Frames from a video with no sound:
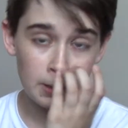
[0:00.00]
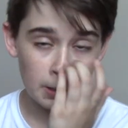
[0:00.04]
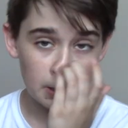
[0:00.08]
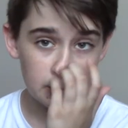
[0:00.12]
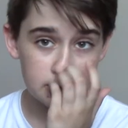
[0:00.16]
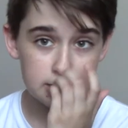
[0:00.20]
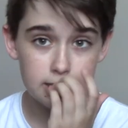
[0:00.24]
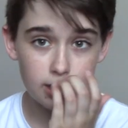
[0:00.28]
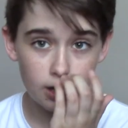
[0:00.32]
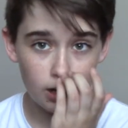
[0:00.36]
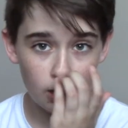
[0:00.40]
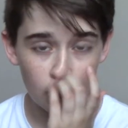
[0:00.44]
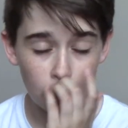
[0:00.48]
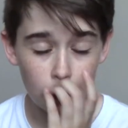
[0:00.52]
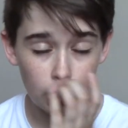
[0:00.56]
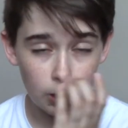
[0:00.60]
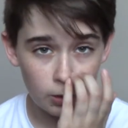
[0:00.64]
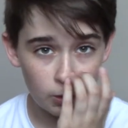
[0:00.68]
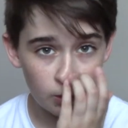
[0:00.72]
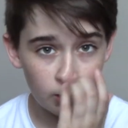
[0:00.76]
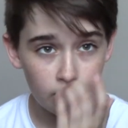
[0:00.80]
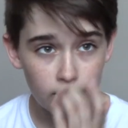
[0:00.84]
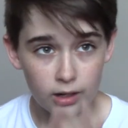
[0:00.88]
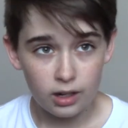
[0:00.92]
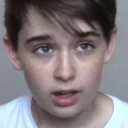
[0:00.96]

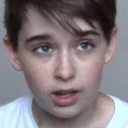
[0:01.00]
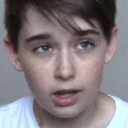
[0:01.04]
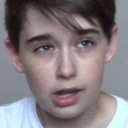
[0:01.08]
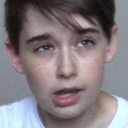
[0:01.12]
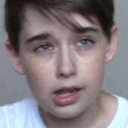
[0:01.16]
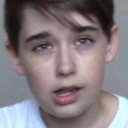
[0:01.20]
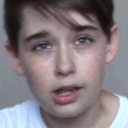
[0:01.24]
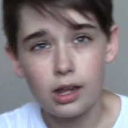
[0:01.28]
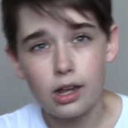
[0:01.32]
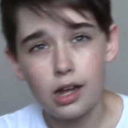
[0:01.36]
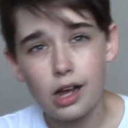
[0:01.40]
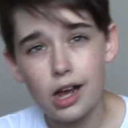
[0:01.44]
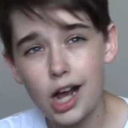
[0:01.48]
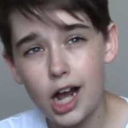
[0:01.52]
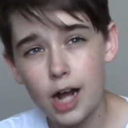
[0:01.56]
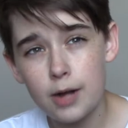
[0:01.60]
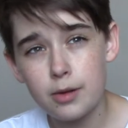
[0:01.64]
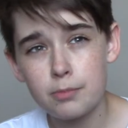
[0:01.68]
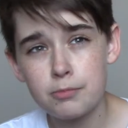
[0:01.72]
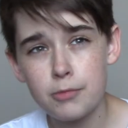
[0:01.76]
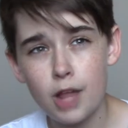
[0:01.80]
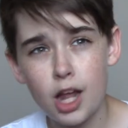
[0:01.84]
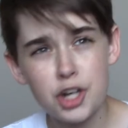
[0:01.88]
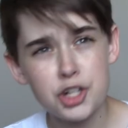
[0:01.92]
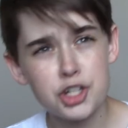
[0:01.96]
So, uh,
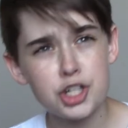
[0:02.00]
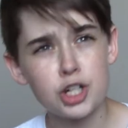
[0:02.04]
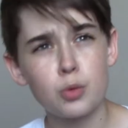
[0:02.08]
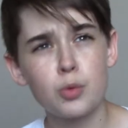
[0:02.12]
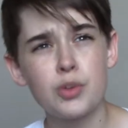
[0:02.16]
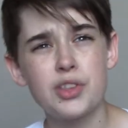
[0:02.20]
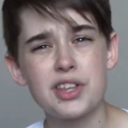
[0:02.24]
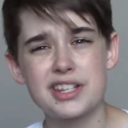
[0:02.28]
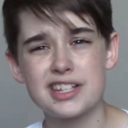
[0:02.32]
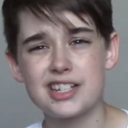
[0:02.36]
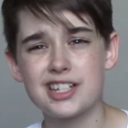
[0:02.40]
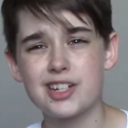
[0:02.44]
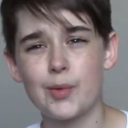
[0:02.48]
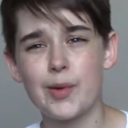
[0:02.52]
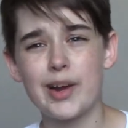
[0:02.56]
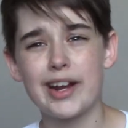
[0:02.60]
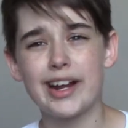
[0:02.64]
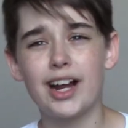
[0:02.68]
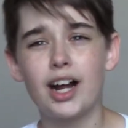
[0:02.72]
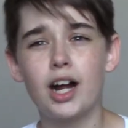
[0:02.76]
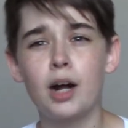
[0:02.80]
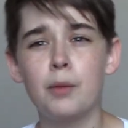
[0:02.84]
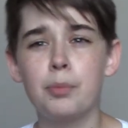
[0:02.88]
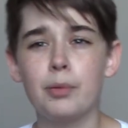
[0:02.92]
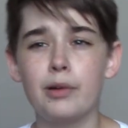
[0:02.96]
I'm not sure when this is going
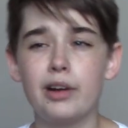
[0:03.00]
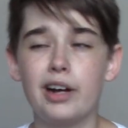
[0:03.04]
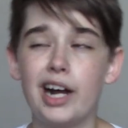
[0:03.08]
up.